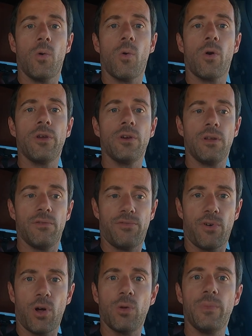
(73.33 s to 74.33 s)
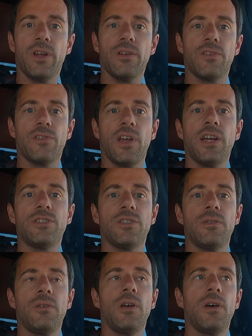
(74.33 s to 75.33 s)
or you can follow me to the
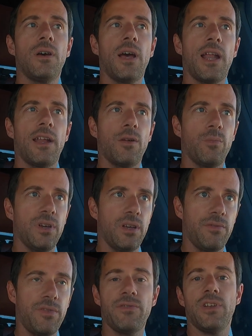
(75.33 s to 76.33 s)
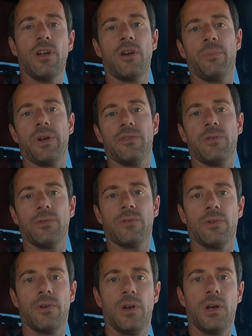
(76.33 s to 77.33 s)
station and it'll be 1,500
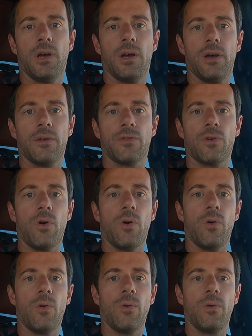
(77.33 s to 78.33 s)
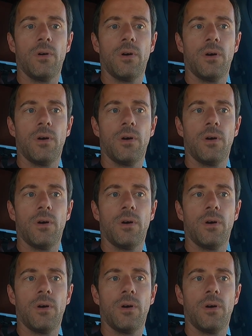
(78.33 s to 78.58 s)
pesos. So